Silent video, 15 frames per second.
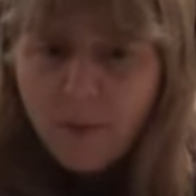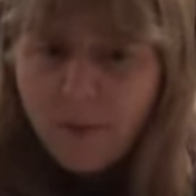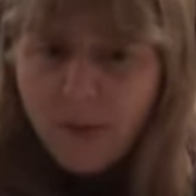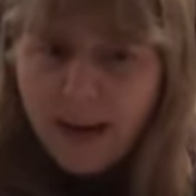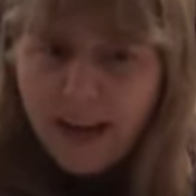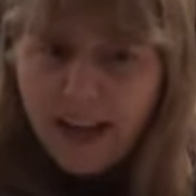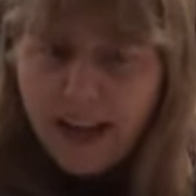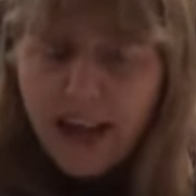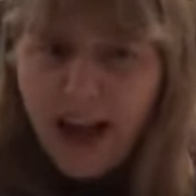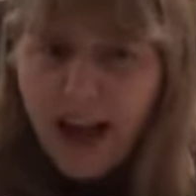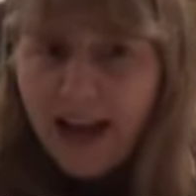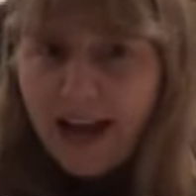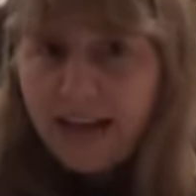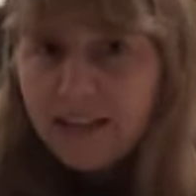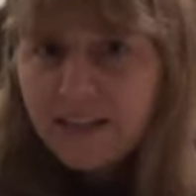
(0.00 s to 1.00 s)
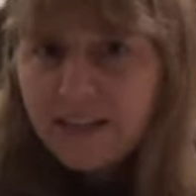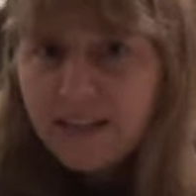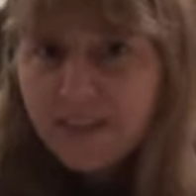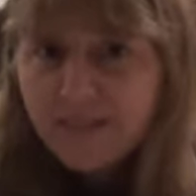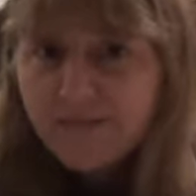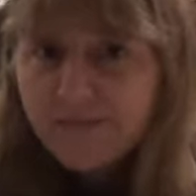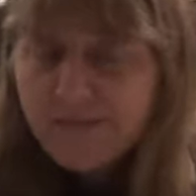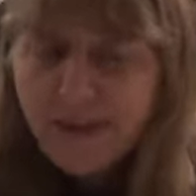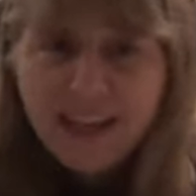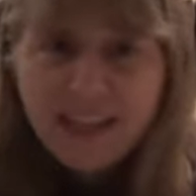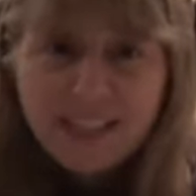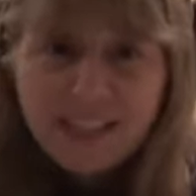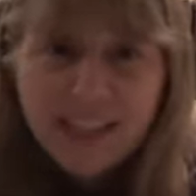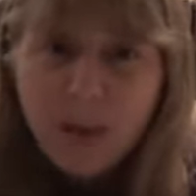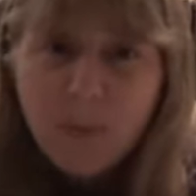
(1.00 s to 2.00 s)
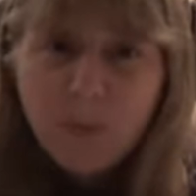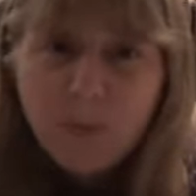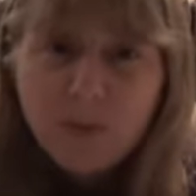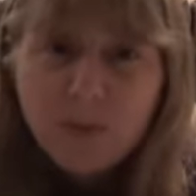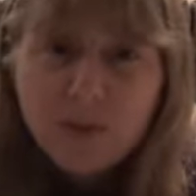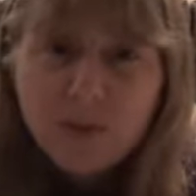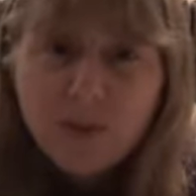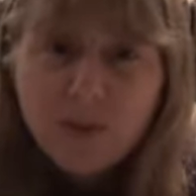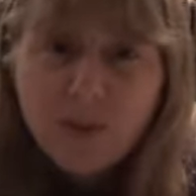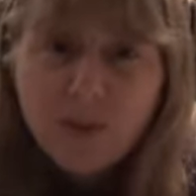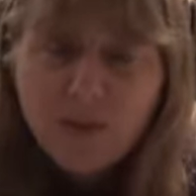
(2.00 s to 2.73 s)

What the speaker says: but as examples